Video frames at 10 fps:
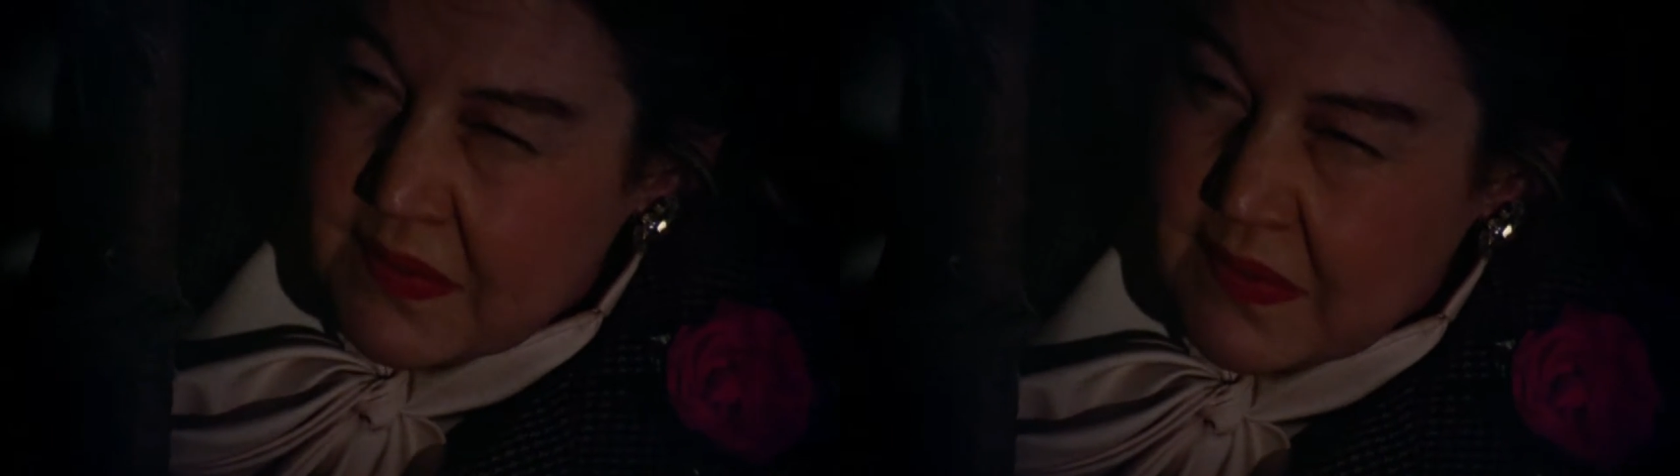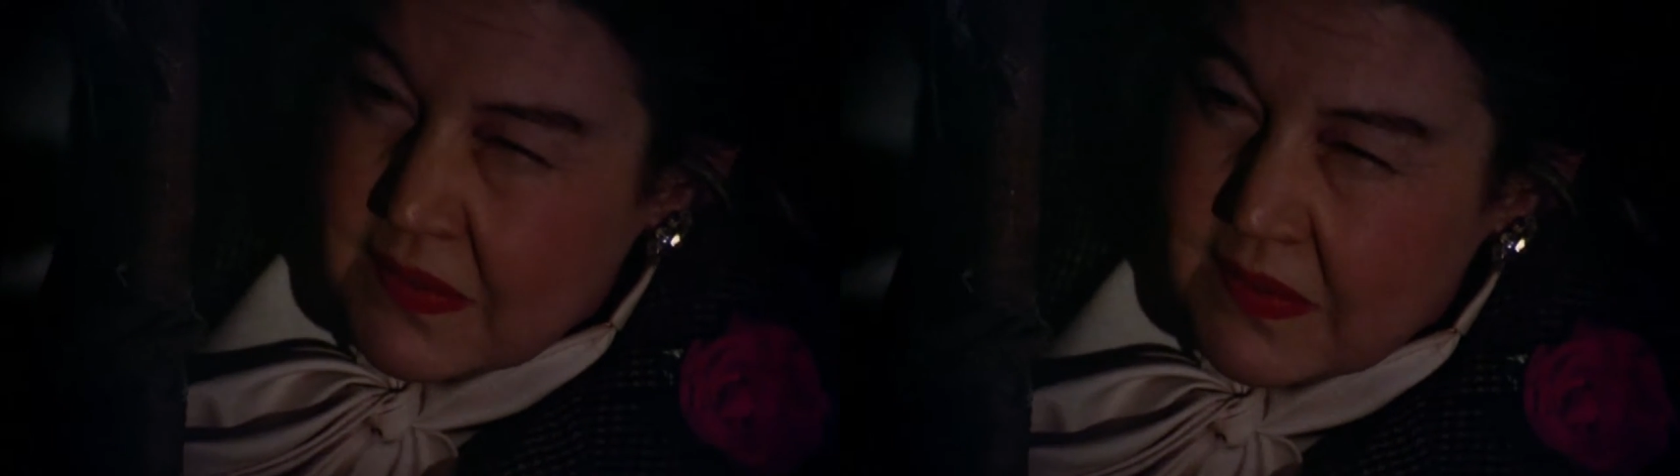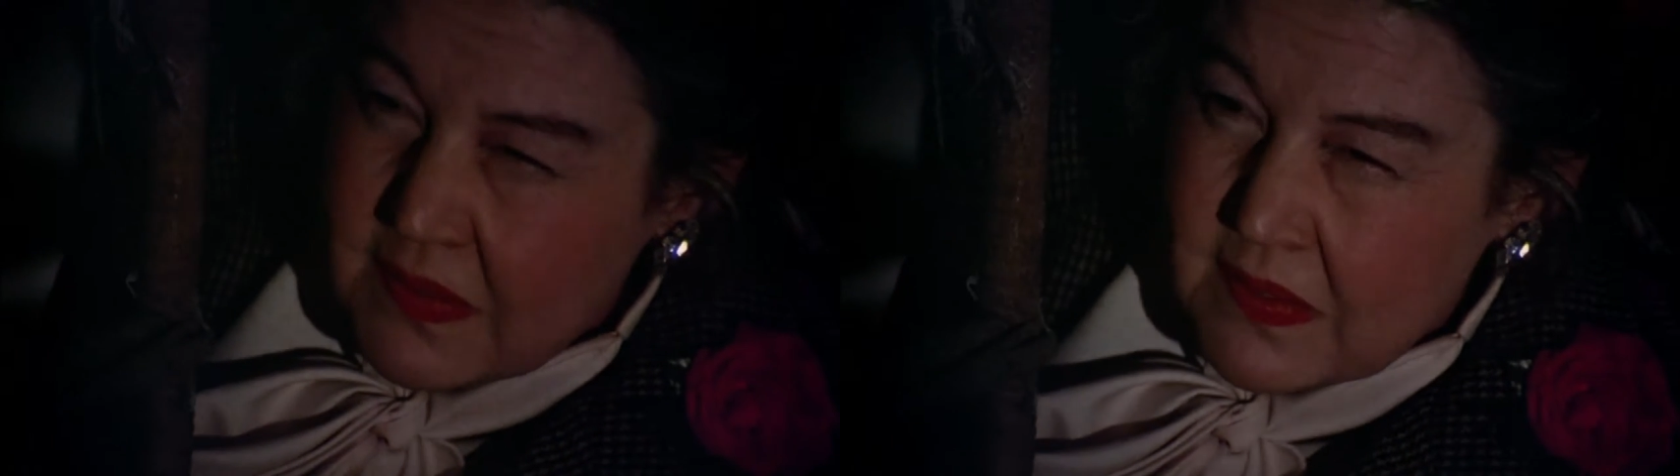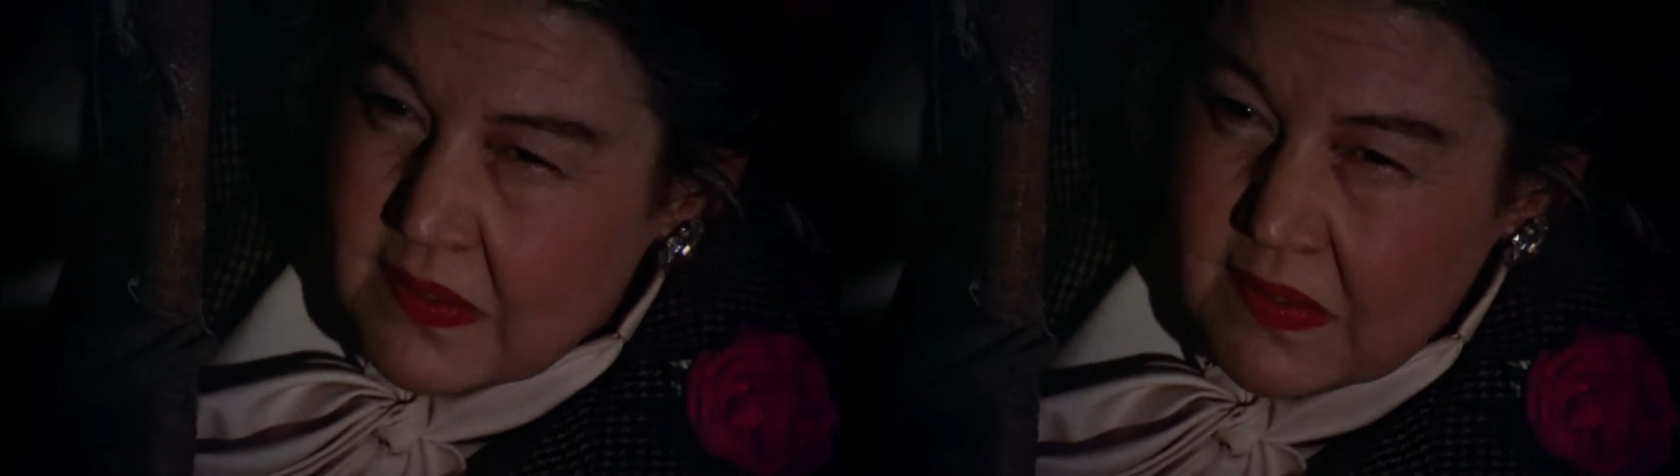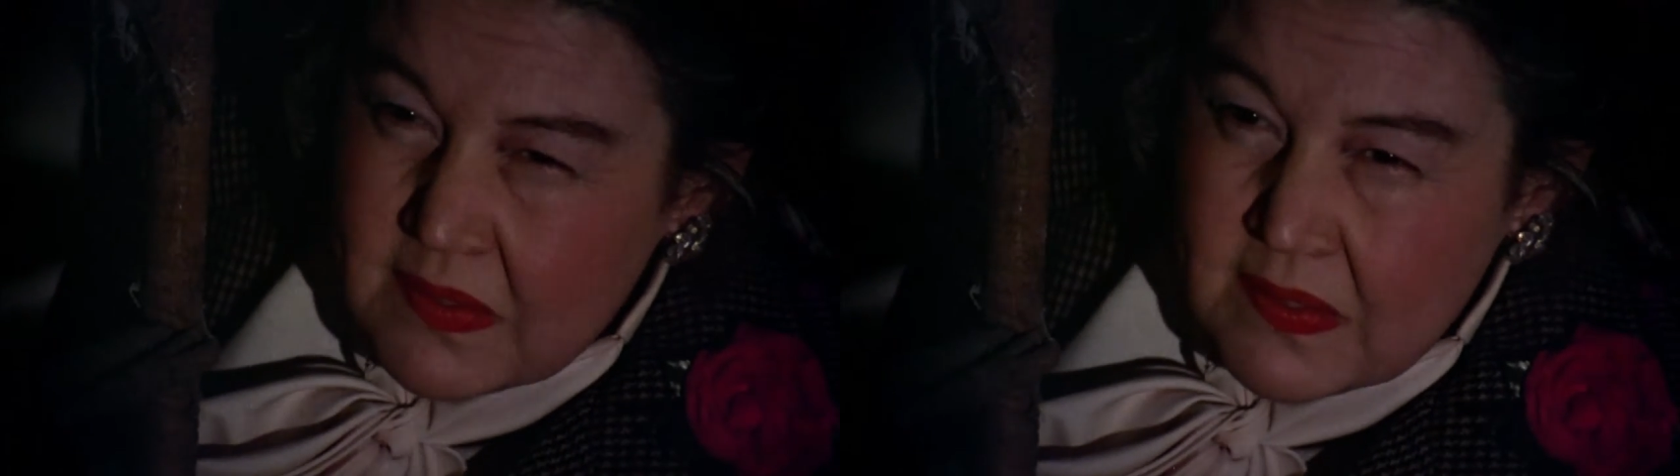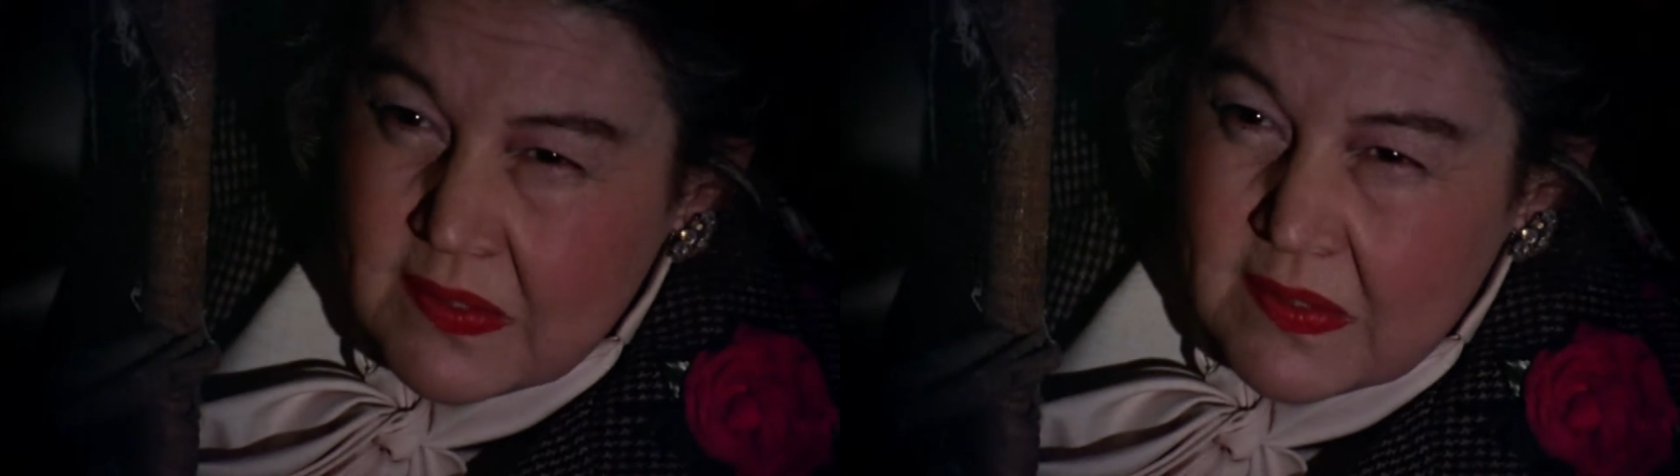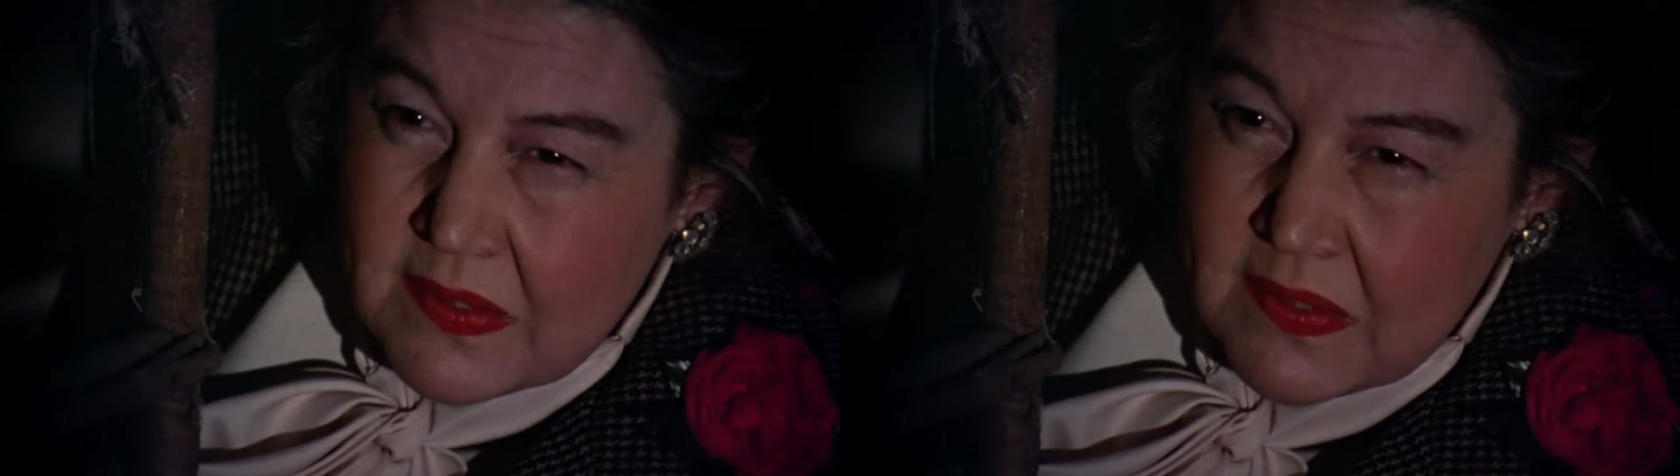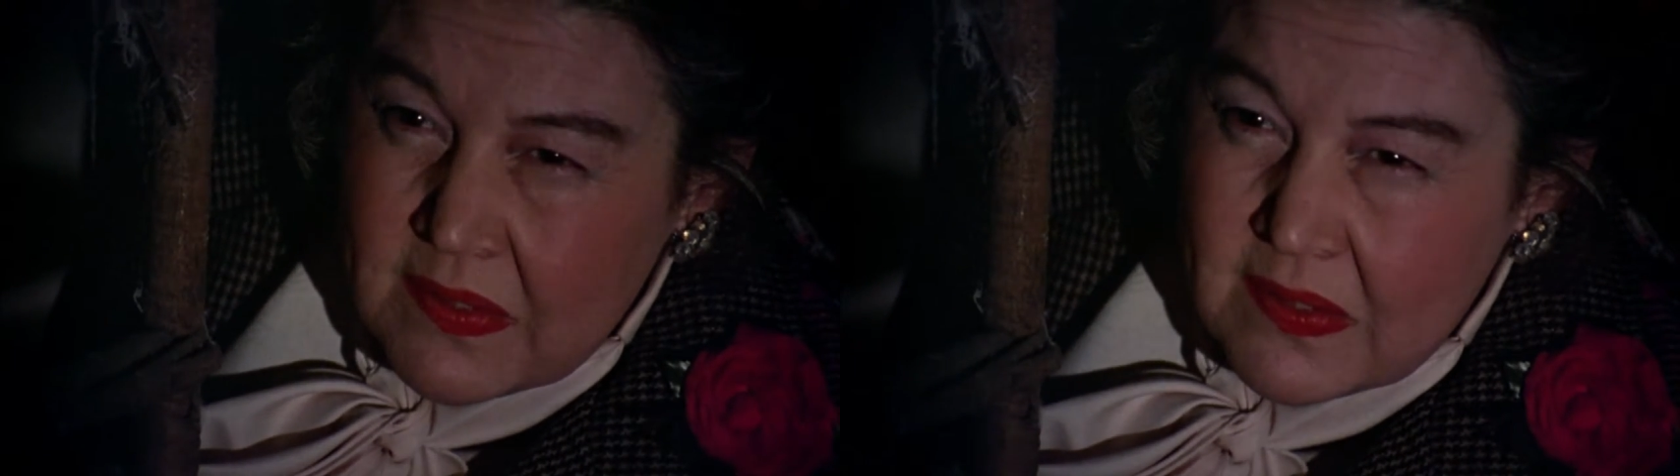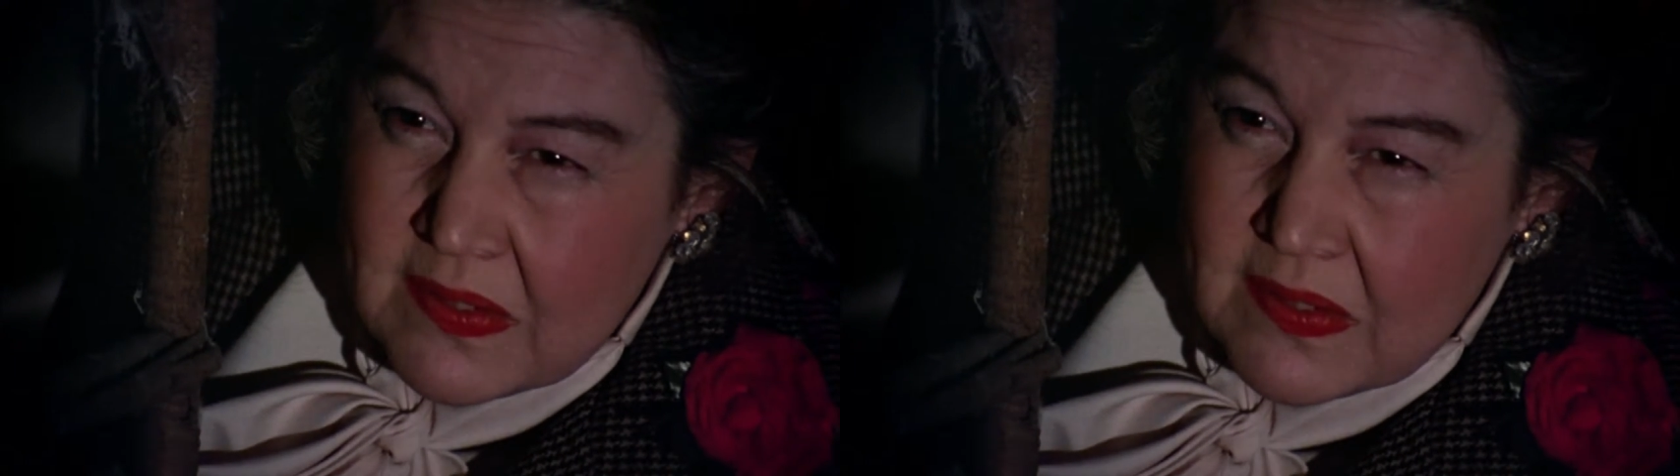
The director offers a much